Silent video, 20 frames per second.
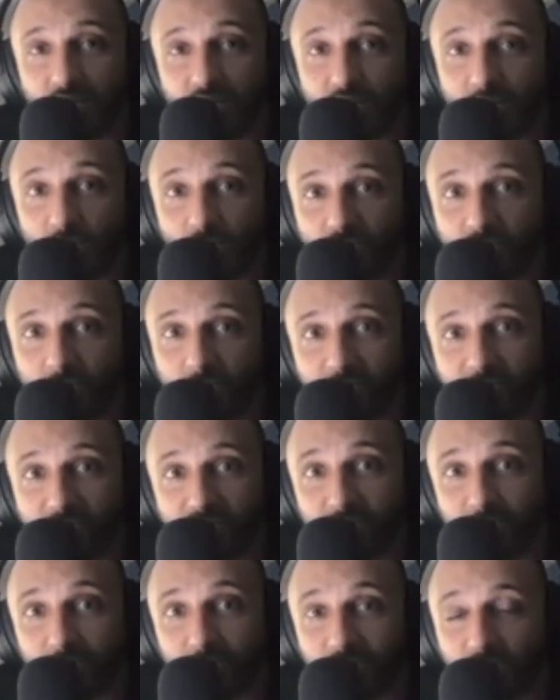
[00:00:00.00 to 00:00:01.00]
on the only
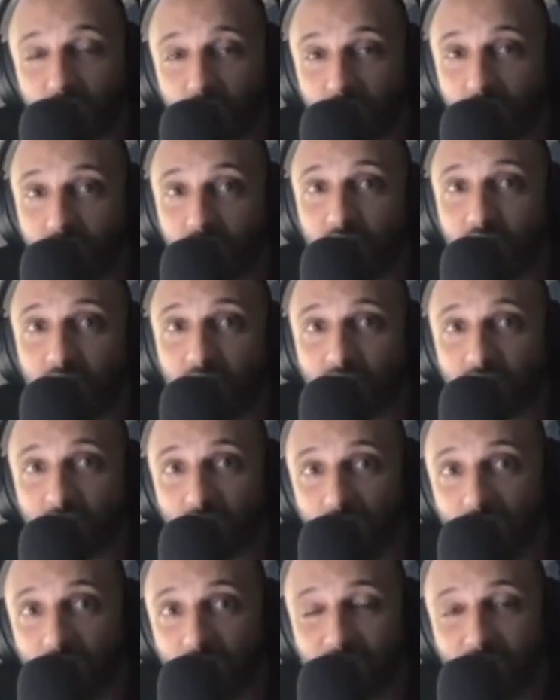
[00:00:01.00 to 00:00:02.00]
place to be at 3,
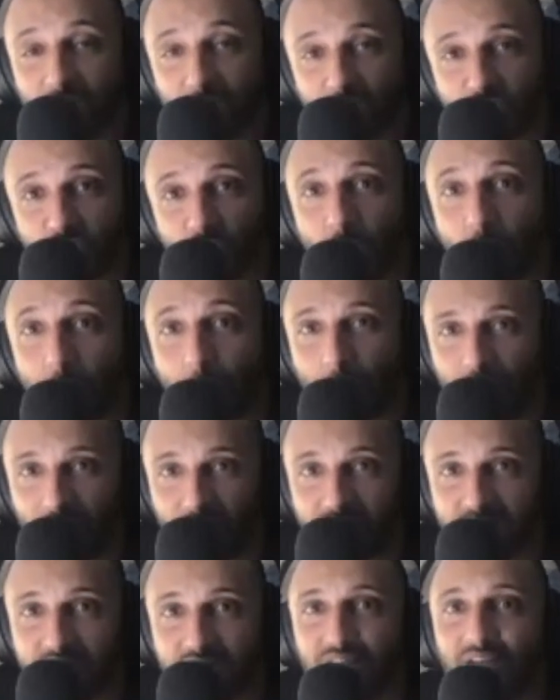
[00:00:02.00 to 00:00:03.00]
the Halftime Show on
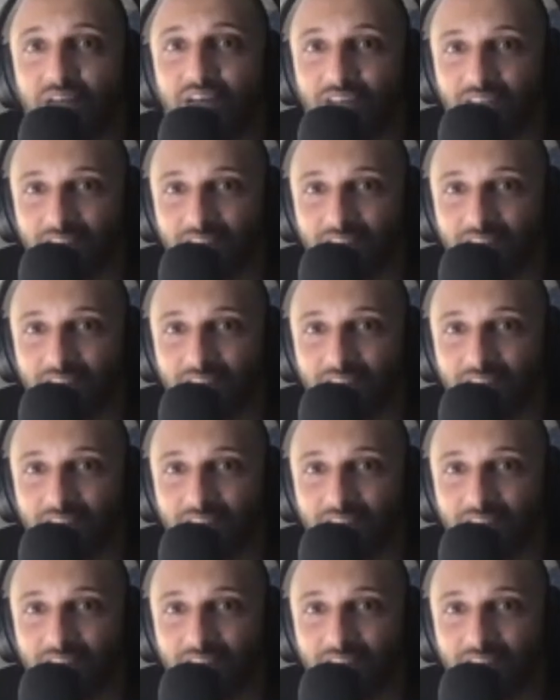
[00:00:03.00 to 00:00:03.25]
Pulse